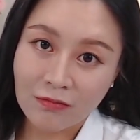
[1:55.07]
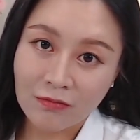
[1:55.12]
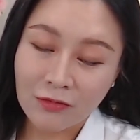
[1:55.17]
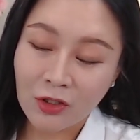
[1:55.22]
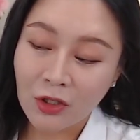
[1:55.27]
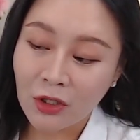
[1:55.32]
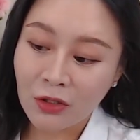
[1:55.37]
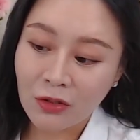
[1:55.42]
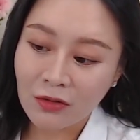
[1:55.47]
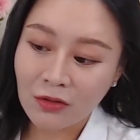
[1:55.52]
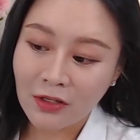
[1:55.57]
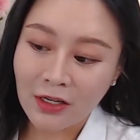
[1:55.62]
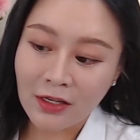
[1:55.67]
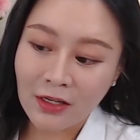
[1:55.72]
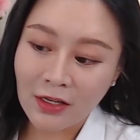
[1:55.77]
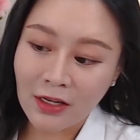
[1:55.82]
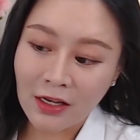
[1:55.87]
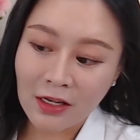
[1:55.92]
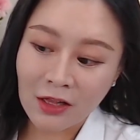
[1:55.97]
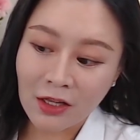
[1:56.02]
In
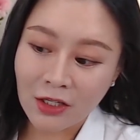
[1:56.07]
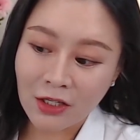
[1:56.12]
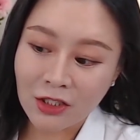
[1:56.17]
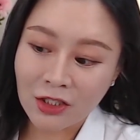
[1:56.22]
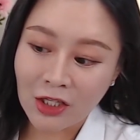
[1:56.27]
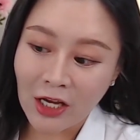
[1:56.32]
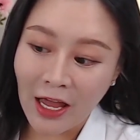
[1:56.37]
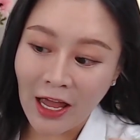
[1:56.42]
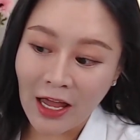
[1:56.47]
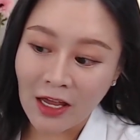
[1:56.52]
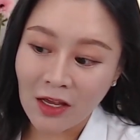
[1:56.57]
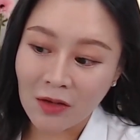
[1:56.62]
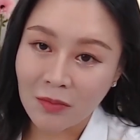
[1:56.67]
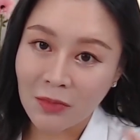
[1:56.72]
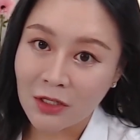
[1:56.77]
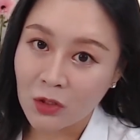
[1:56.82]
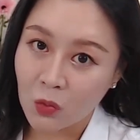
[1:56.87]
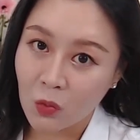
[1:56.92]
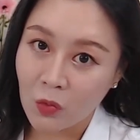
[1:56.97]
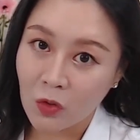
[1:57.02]
English, a
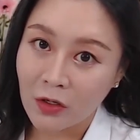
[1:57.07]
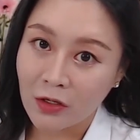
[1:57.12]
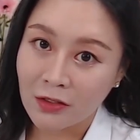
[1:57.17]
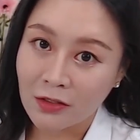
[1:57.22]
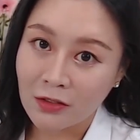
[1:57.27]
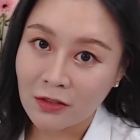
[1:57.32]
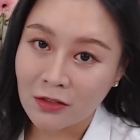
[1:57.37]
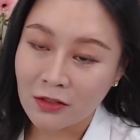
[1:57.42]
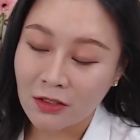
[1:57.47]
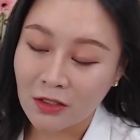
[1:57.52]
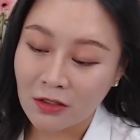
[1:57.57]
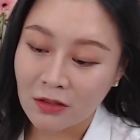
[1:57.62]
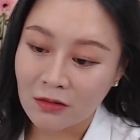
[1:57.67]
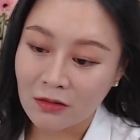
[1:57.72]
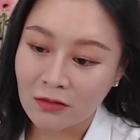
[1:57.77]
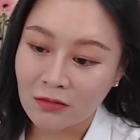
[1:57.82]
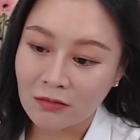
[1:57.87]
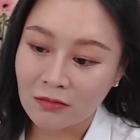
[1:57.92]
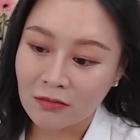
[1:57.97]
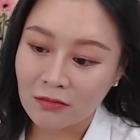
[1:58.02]
means 1,
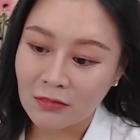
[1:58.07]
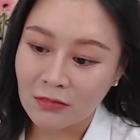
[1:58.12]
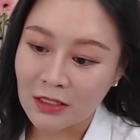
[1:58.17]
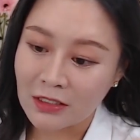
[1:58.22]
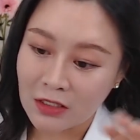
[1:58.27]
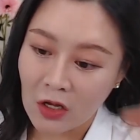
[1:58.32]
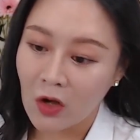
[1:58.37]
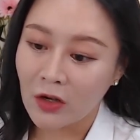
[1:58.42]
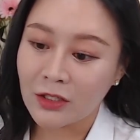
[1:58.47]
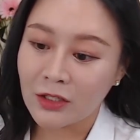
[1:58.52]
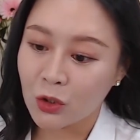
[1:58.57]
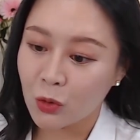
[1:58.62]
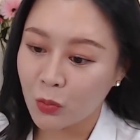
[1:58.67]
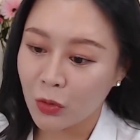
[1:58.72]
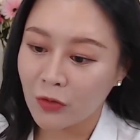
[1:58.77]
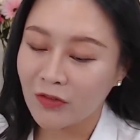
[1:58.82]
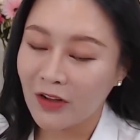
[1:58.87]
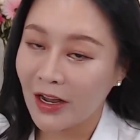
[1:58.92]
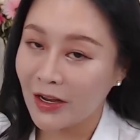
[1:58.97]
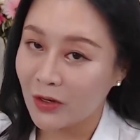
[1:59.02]
so as long as you
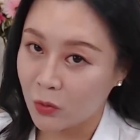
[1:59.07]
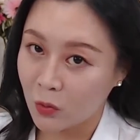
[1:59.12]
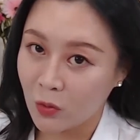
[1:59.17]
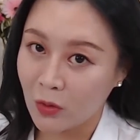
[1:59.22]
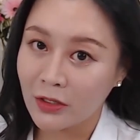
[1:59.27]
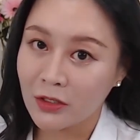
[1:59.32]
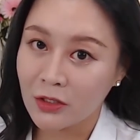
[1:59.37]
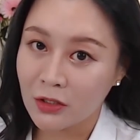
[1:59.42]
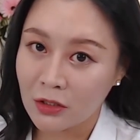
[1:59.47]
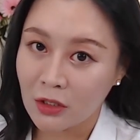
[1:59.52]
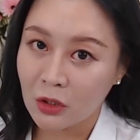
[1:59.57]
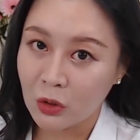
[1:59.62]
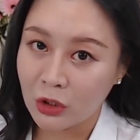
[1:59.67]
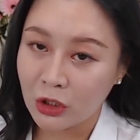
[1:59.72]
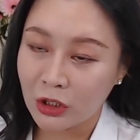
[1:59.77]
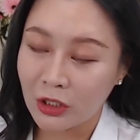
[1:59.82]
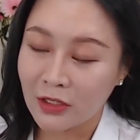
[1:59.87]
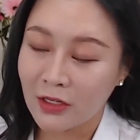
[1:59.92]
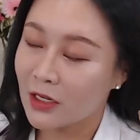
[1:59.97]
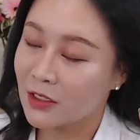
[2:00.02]
provide 1
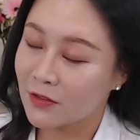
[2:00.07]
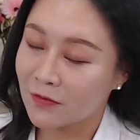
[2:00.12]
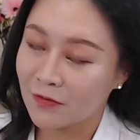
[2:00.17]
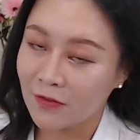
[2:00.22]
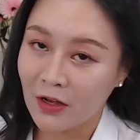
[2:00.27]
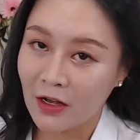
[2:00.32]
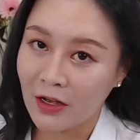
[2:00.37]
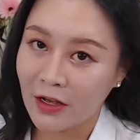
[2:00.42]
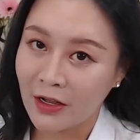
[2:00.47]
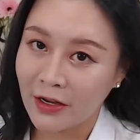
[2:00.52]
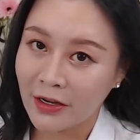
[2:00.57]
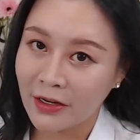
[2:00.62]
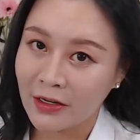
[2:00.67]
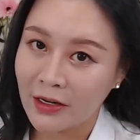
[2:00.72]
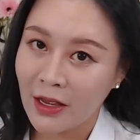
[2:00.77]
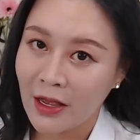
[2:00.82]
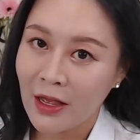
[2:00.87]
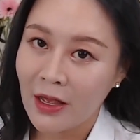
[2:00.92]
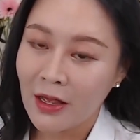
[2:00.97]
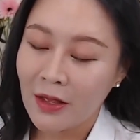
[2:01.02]
solution, it's fine.
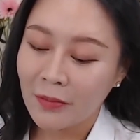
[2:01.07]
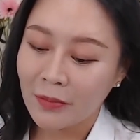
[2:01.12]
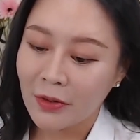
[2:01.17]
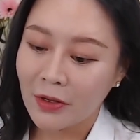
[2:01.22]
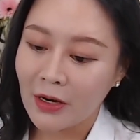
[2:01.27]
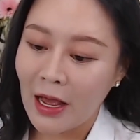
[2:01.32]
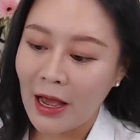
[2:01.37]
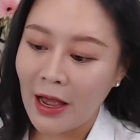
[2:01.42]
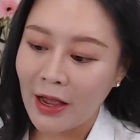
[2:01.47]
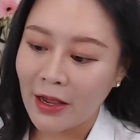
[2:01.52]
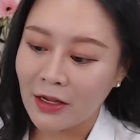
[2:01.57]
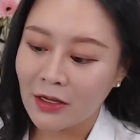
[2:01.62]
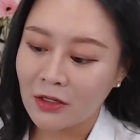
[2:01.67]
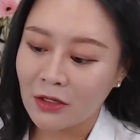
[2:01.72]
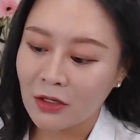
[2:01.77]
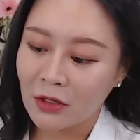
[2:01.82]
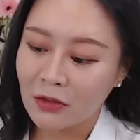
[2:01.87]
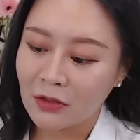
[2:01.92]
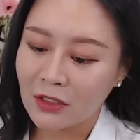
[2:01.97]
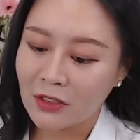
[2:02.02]
But I,
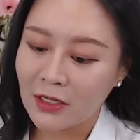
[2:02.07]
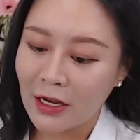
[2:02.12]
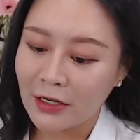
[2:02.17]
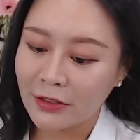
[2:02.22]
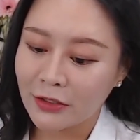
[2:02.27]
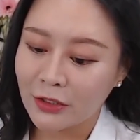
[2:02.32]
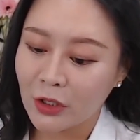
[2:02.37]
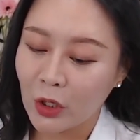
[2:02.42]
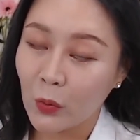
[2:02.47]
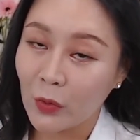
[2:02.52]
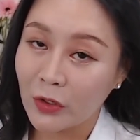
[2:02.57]
decided to go